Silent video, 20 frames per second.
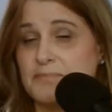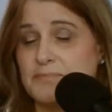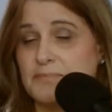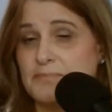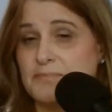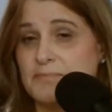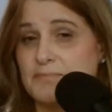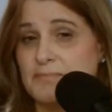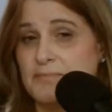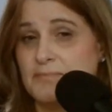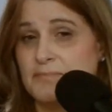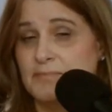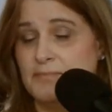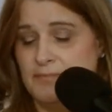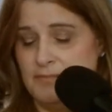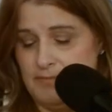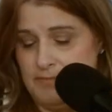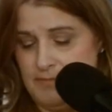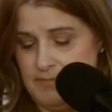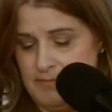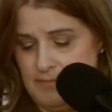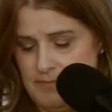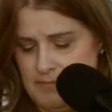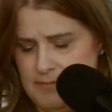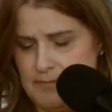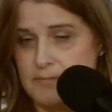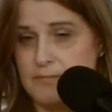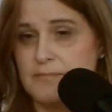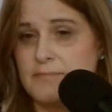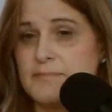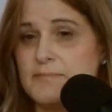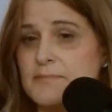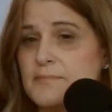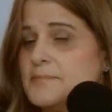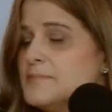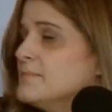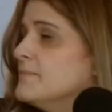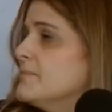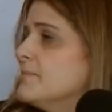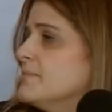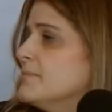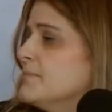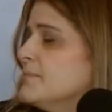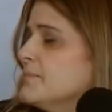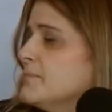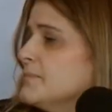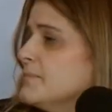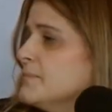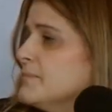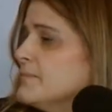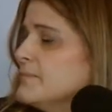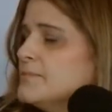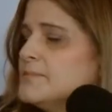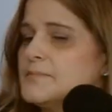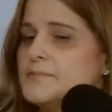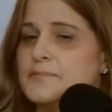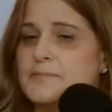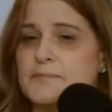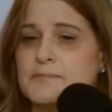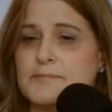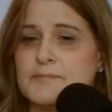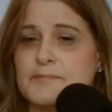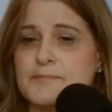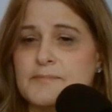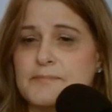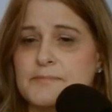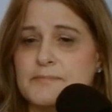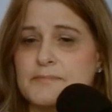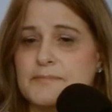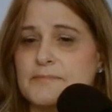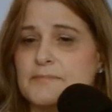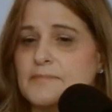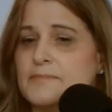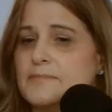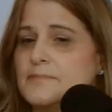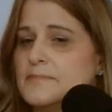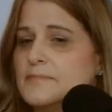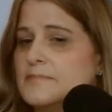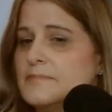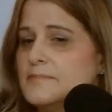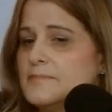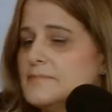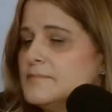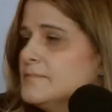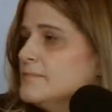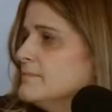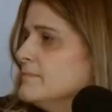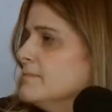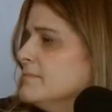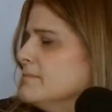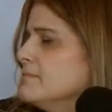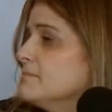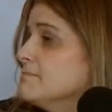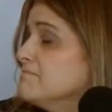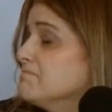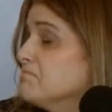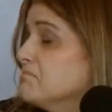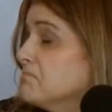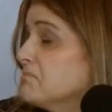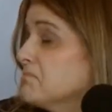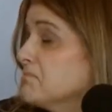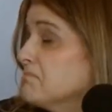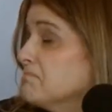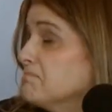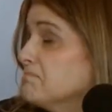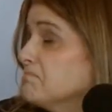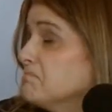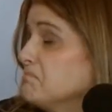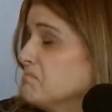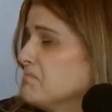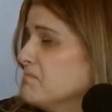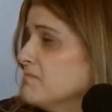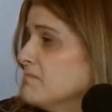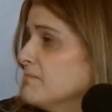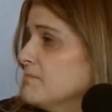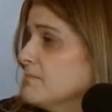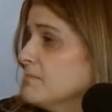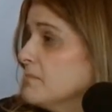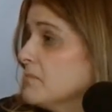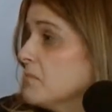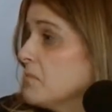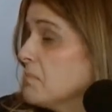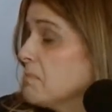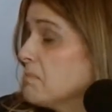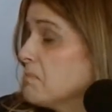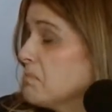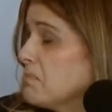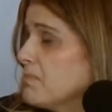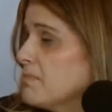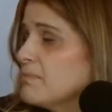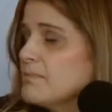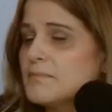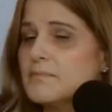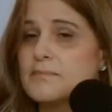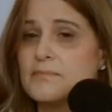This person isn't speaking.